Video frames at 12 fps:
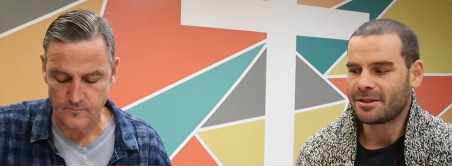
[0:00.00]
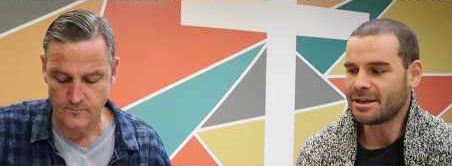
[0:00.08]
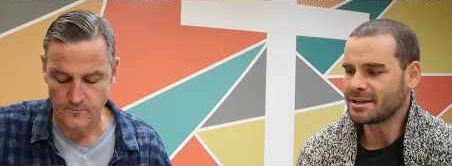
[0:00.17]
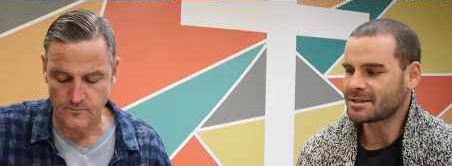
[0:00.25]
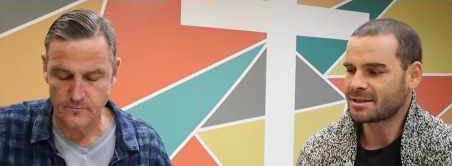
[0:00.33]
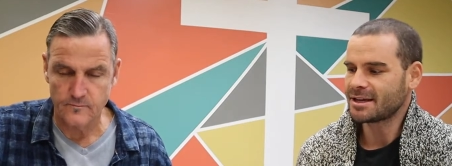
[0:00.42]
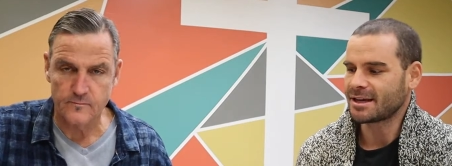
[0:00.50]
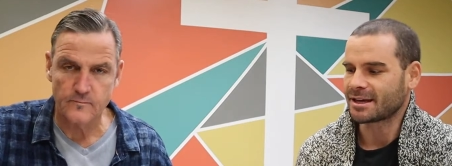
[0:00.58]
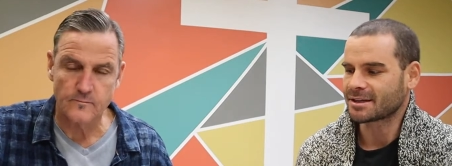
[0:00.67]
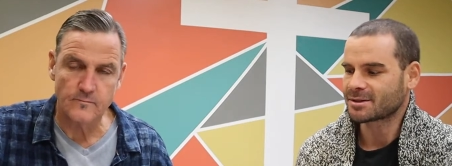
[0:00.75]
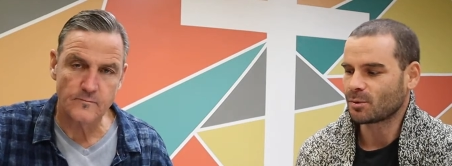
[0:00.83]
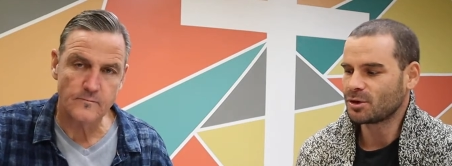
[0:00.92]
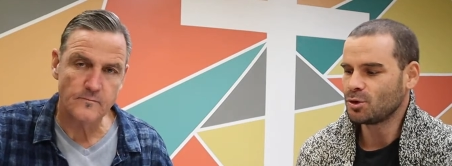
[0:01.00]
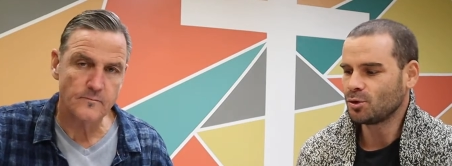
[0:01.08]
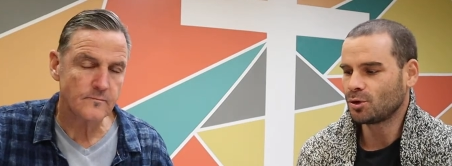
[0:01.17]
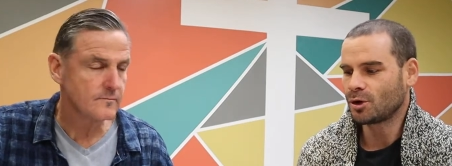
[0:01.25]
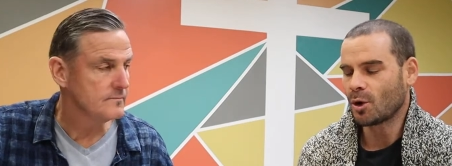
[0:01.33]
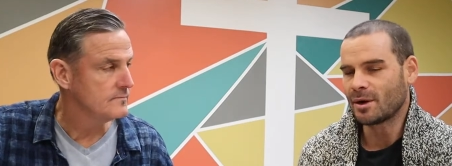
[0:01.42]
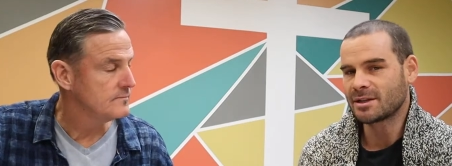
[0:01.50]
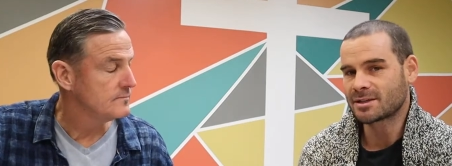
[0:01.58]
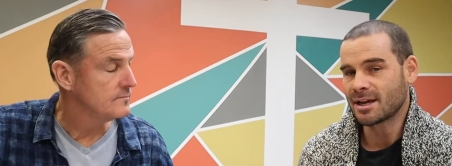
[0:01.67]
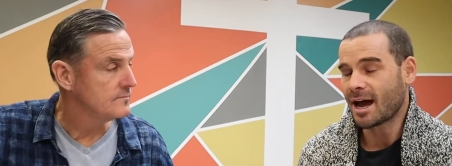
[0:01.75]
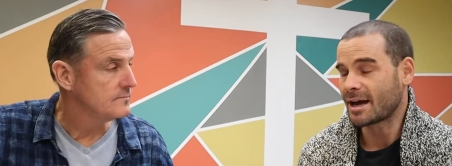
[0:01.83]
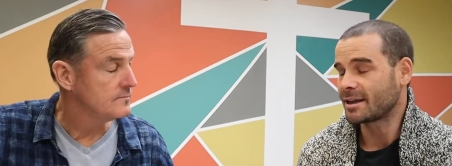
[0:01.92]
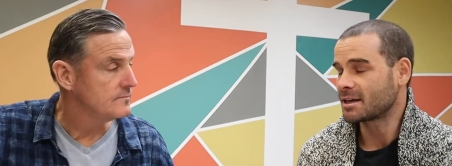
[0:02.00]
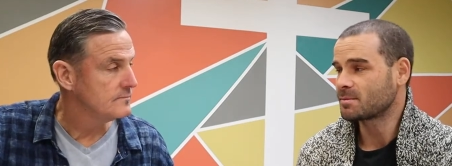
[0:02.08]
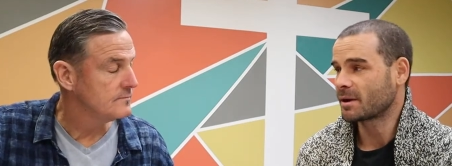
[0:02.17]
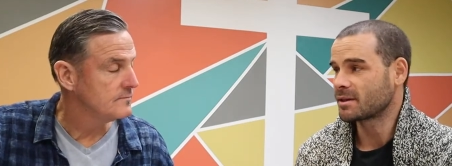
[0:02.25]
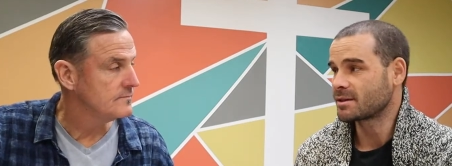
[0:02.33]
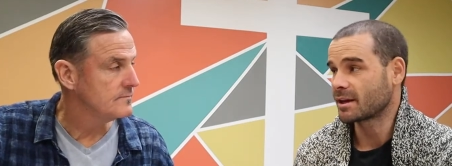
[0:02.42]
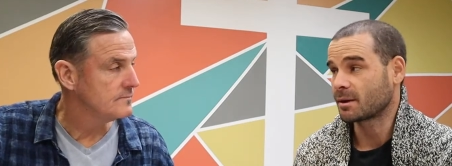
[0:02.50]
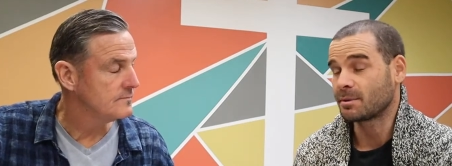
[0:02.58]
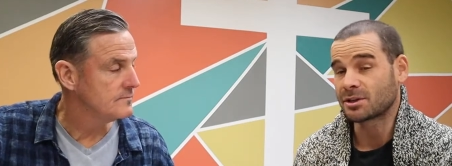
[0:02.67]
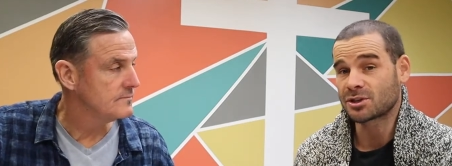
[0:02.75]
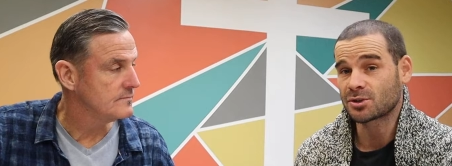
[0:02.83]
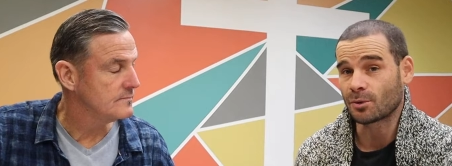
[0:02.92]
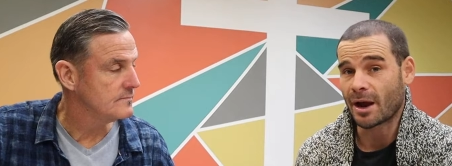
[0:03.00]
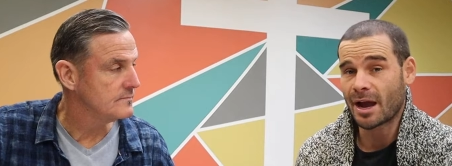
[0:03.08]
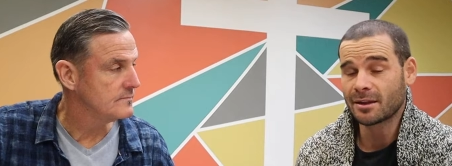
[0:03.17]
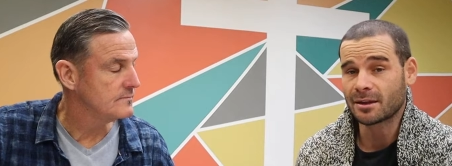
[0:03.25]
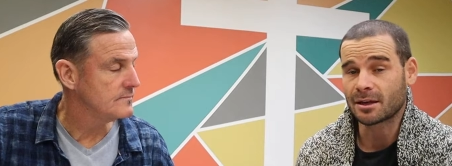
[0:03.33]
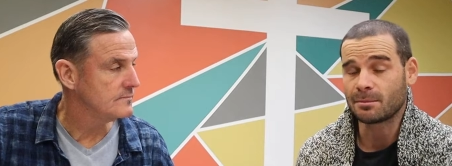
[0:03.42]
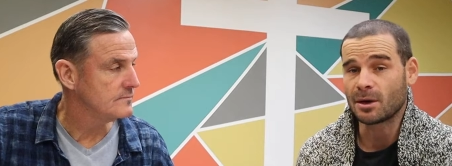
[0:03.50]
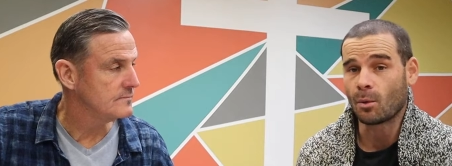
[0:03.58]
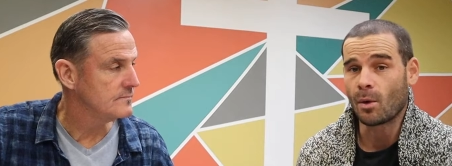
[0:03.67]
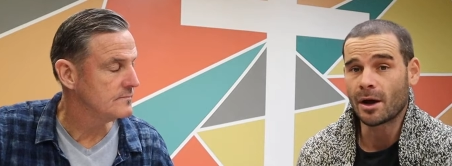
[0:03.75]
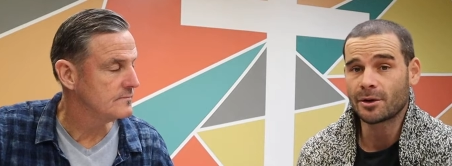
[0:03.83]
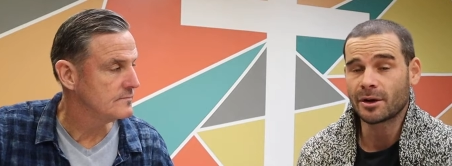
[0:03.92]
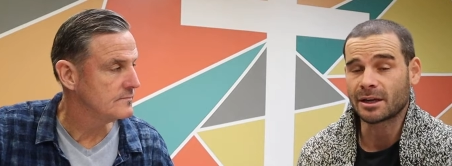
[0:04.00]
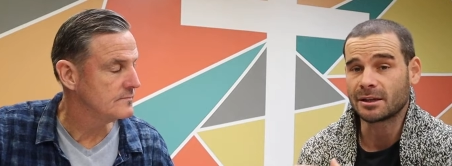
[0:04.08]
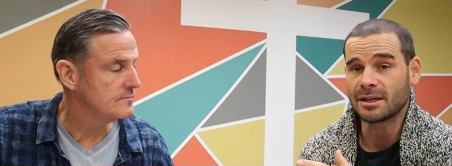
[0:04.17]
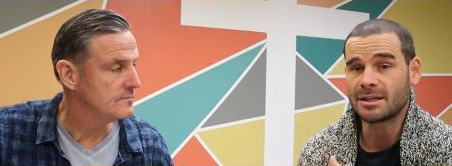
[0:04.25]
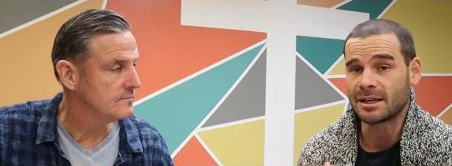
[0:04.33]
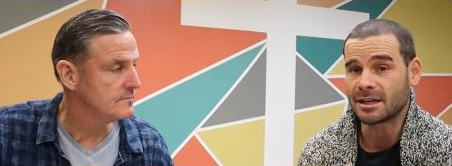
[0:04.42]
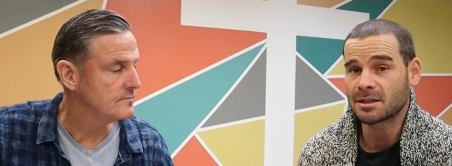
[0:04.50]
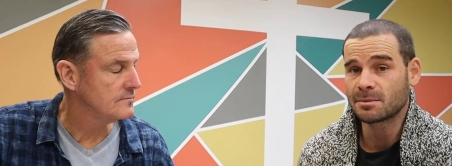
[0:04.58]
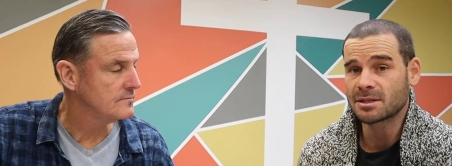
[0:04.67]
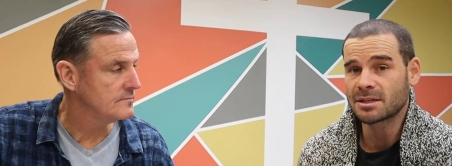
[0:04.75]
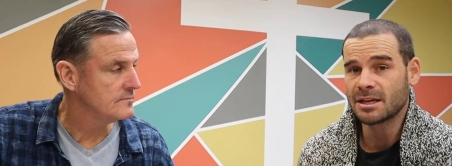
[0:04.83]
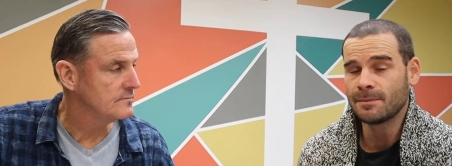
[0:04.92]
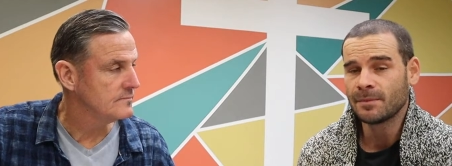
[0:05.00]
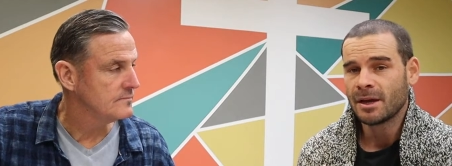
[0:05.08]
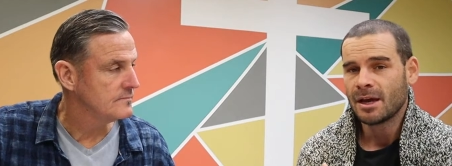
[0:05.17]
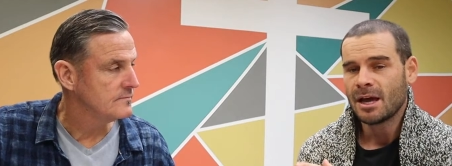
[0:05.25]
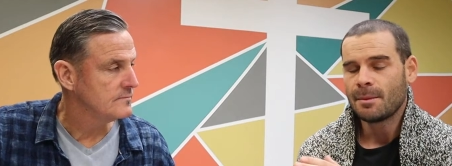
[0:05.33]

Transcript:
Speaker 1: These things, when you go inside, as Bucky said, it can be a strength, it can be a wonder, it can lead to intimacy.